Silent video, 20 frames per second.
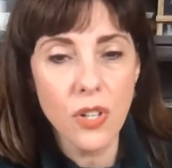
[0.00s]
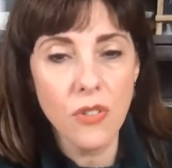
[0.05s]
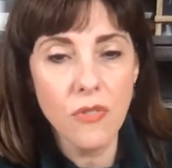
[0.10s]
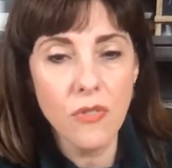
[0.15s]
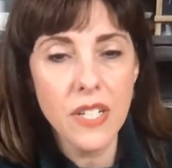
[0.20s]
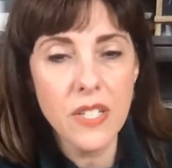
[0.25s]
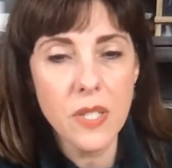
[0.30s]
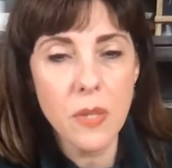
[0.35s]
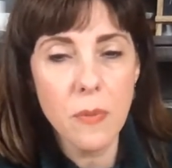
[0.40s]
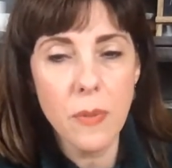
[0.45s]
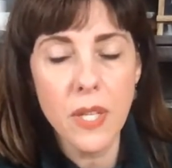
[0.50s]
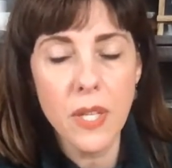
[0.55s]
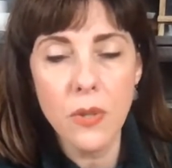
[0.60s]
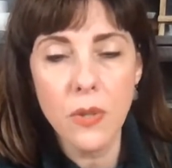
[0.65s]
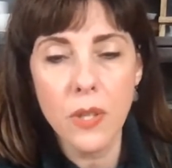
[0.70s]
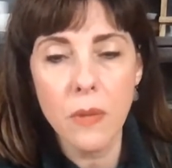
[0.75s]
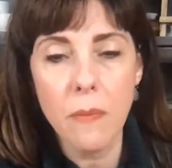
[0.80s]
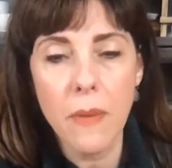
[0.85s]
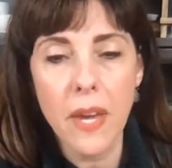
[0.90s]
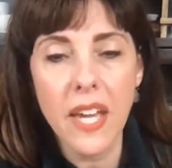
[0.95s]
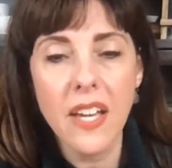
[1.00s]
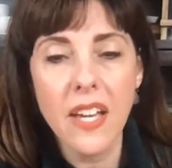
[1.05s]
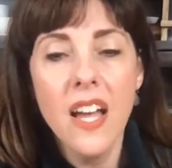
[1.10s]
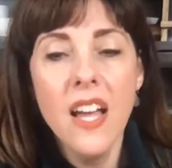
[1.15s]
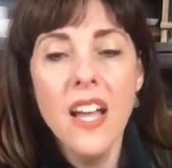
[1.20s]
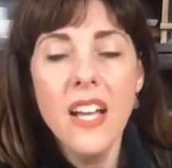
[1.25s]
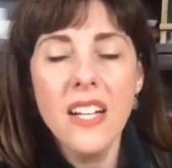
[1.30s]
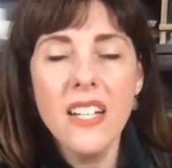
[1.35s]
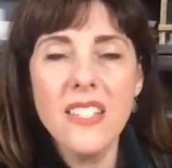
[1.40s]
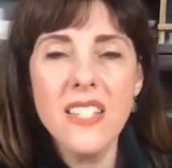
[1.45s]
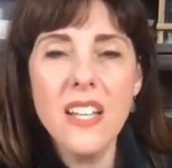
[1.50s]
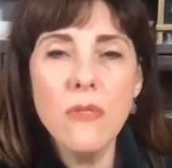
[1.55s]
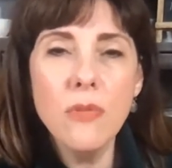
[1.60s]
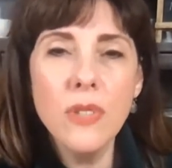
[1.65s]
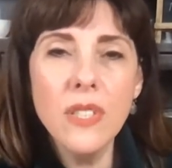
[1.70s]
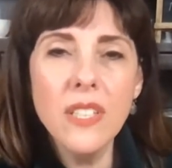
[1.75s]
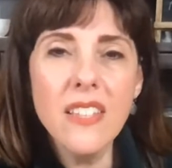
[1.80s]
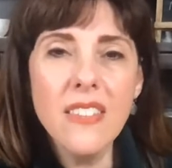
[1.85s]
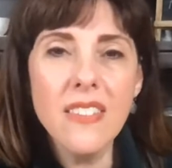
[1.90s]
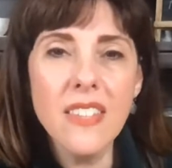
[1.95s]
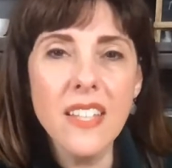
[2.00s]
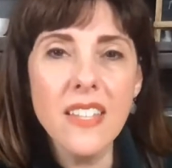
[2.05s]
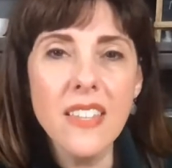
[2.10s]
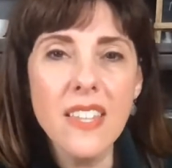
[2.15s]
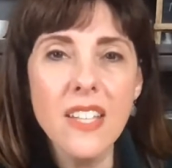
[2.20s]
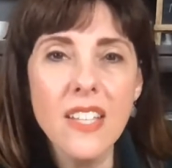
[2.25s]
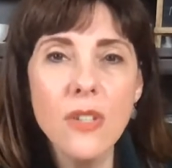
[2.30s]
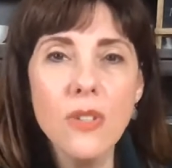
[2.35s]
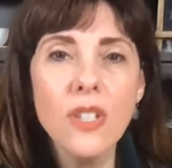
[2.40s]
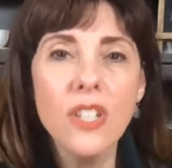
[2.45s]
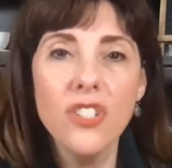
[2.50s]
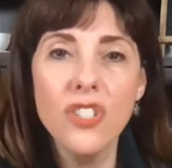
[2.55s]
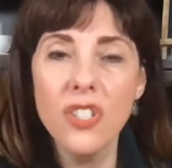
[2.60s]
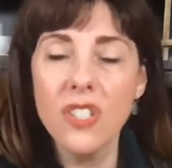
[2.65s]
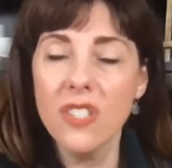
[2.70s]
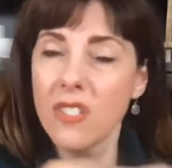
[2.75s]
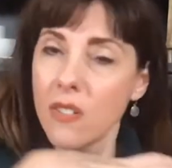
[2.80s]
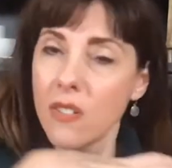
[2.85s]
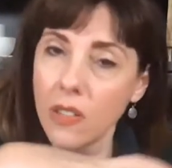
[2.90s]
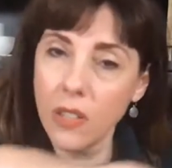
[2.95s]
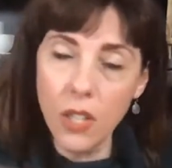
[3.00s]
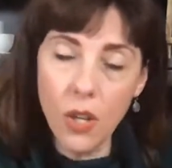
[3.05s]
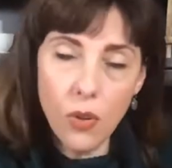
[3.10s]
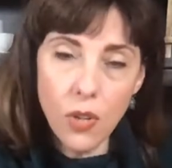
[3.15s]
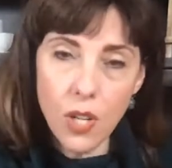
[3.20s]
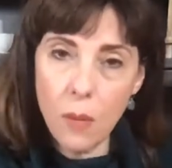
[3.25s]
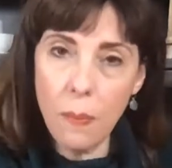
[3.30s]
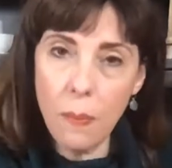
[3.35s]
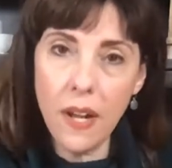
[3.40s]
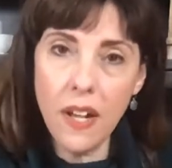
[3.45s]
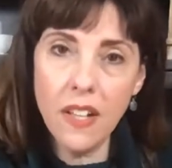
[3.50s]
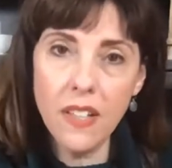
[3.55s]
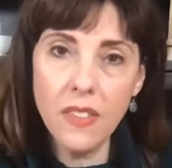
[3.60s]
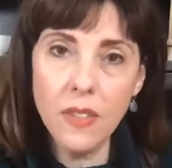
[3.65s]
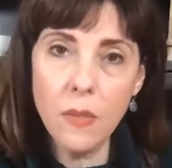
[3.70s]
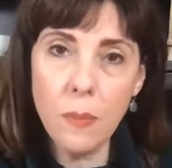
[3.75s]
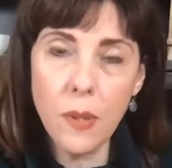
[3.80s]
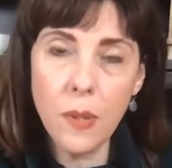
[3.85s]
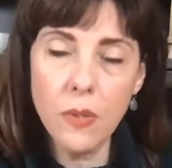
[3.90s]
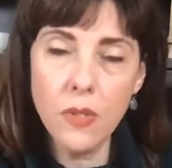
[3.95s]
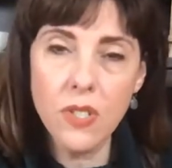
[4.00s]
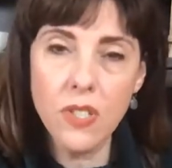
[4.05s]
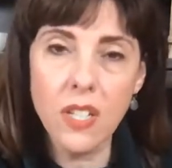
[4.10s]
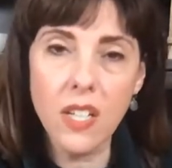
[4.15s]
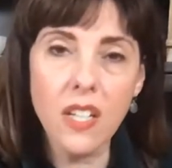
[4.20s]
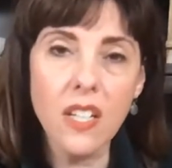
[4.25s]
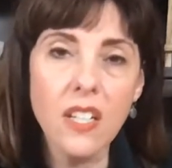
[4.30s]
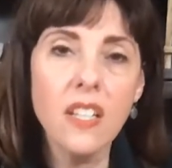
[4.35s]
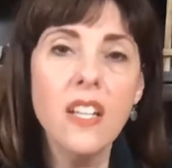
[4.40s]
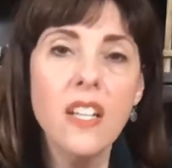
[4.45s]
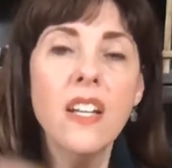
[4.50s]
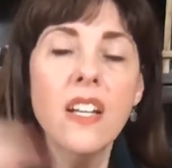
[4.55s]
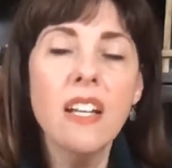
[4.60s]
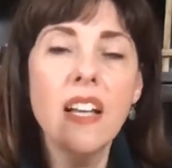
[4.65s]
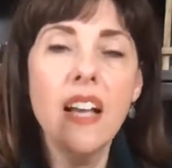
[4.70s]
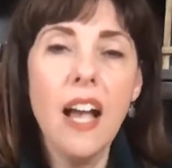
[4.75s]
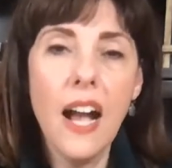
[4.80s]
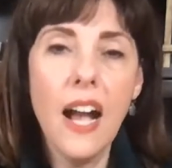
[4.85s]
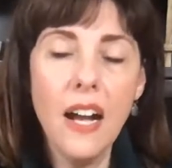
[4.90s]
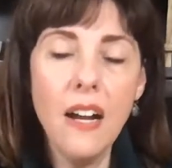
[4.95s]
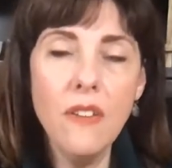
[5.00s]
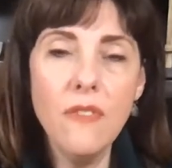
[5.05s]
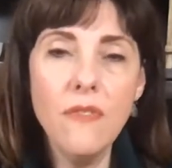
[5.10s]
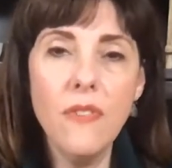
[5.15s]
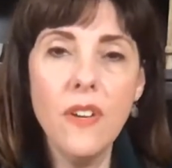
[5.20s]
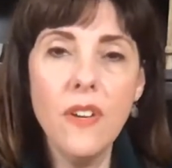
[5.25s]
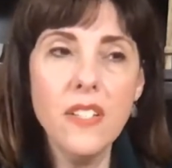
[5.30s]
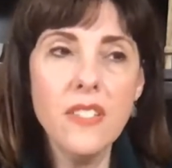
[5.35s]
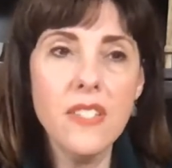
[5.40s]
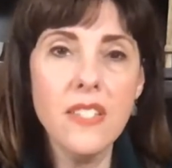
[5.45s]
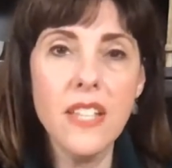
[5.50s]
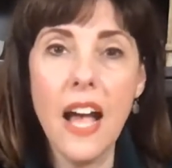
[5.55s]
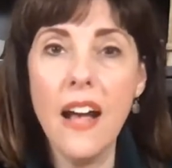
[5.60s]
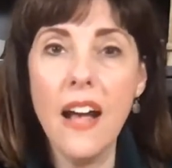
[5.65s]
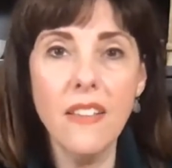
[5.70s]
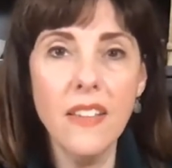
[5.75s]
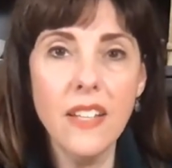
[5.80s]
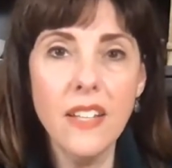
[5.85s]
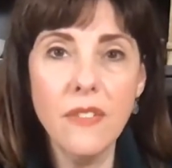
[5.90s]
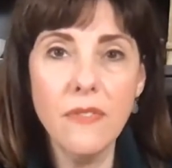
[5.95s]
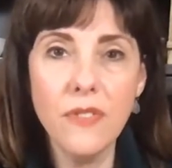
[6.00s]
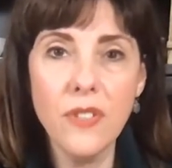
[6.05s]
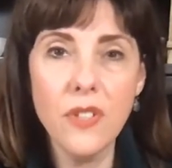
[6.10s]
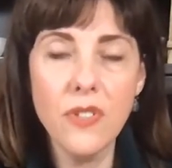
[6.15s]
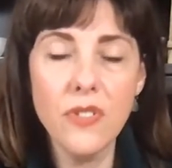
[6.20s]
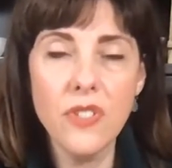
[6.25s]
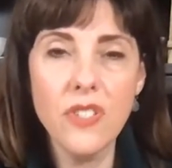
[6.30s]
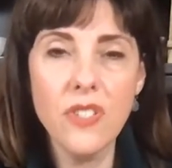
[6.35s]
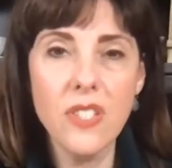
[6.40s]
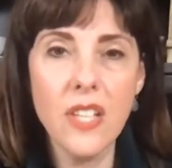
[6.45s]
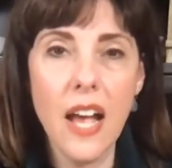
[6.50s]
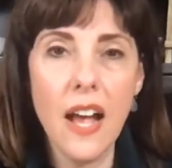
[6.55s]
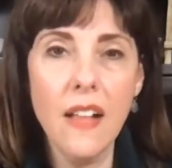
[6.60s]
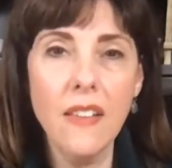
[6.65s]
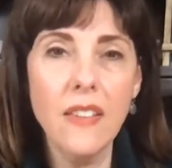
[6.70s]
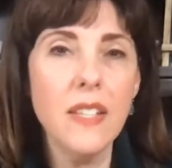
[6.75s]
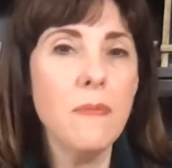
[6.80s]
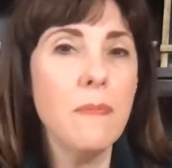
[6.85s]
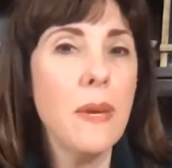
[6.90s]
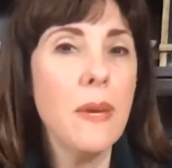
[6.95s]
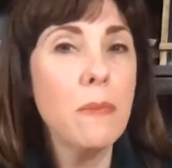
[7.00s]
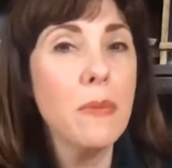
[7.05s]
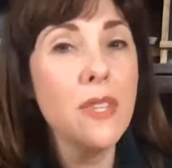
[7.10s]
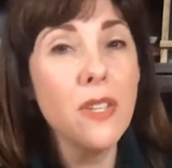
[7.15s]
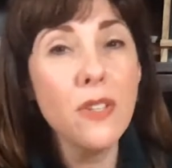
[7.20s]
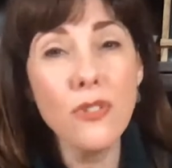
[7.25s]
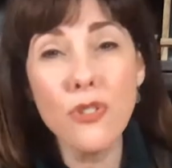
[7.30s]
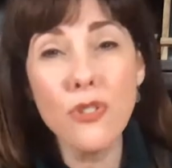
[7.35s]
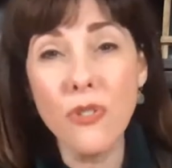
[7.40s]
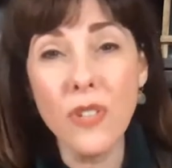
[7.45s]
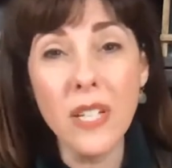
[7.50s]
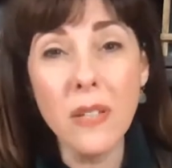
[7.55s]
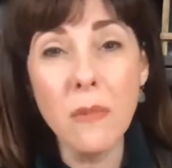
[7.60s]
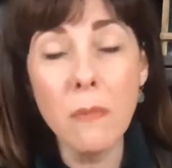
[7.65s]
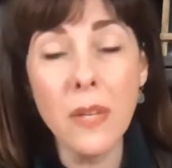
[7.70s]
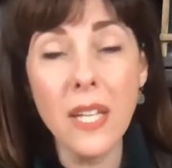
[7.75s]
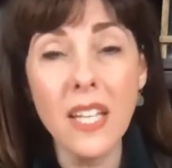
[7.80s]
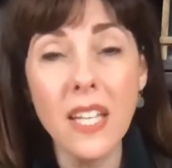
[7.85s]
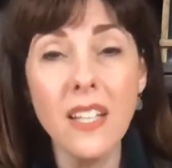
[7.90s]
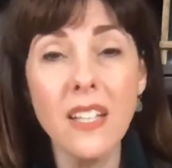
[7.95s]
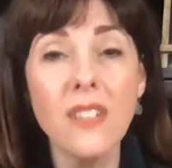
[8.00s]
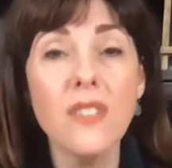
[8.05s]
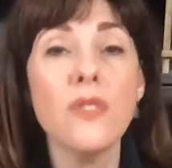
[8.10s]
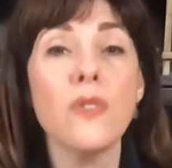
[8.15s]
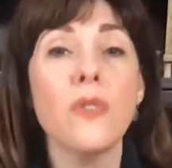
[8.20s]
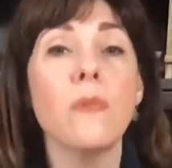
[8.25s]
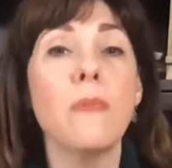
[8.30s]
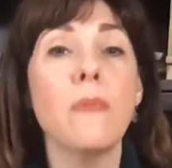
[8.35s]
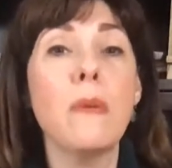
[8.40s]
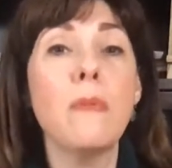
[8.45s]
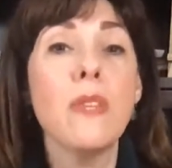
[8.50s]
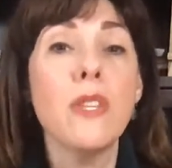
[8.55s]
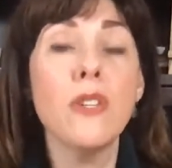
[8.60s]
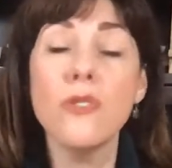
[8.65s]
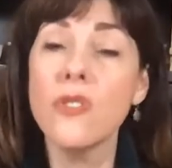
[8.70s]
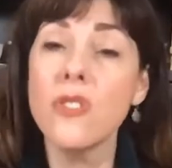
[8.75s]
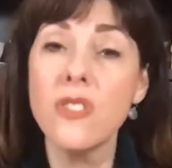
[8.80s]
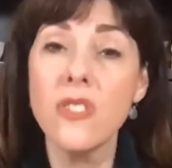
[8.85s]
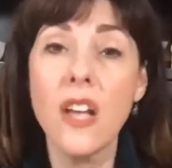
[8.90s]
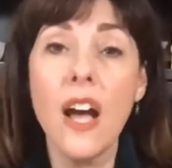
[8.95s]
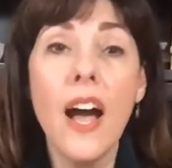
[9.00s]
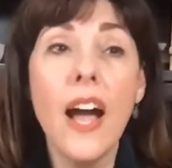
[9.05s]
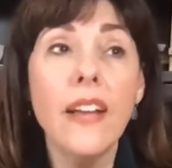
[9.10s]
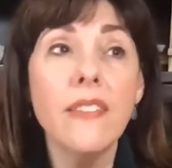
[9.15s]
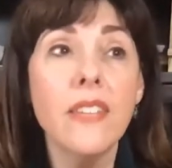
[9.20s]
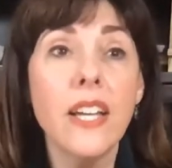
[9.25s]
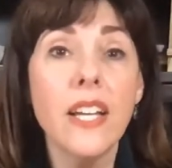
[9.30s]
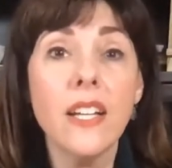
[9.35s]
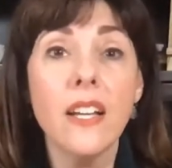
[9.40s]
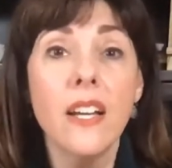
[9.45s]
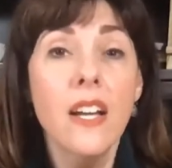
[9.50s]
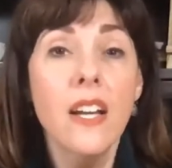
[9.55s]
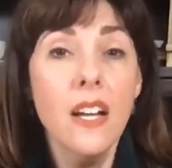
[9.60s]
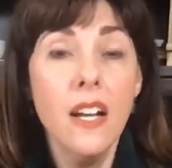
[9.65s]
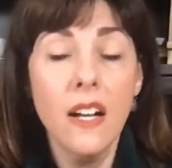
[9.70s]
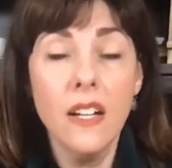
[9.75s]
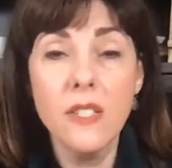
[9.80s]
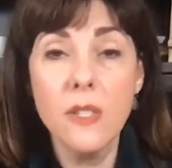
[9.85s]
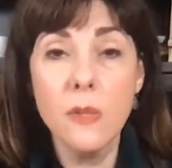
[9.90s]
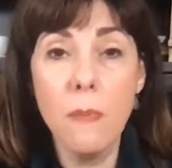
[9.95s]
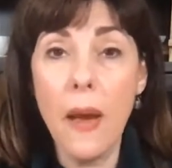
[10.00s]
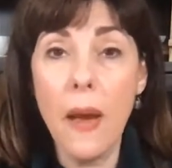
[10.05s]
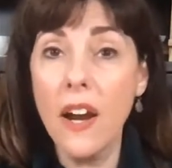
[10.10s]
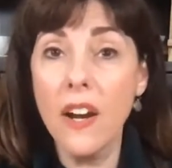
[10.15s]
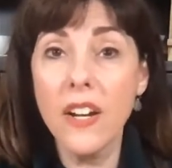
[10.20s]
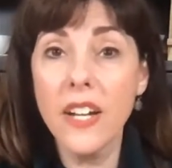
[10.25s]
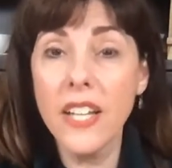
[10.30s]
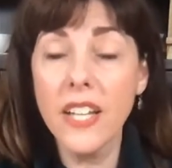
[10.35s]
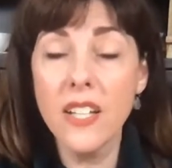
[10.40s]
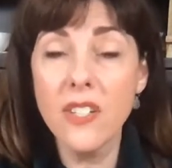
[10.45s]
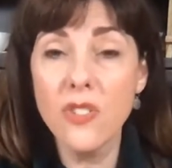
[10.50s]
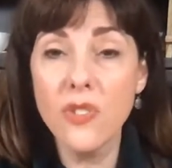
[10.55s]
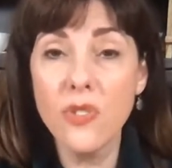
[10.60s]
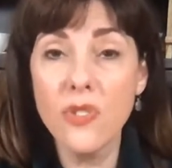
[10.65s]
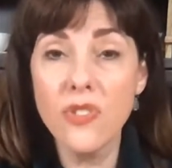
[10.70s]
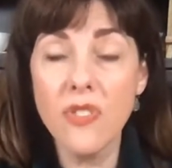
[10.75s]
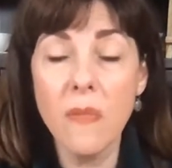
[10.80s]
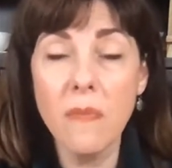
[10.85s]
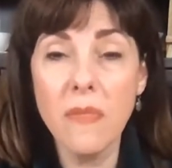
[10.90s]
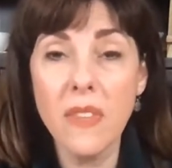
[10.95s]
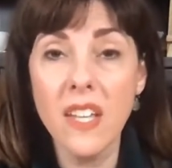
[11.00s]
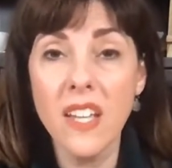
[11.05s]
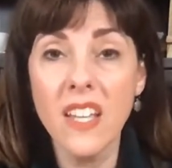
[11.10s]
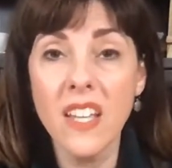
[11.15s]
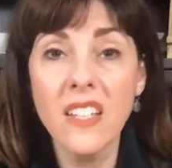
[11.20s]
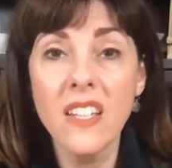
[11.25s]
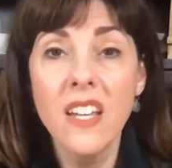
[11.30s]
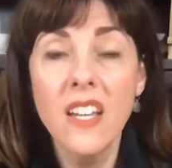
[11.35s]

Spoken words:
recipe you can make, because I really think that you could just load up on the protein, have a salad. If there's a salad, maybe there's green beans, or maybe there's a side like asparagus or something.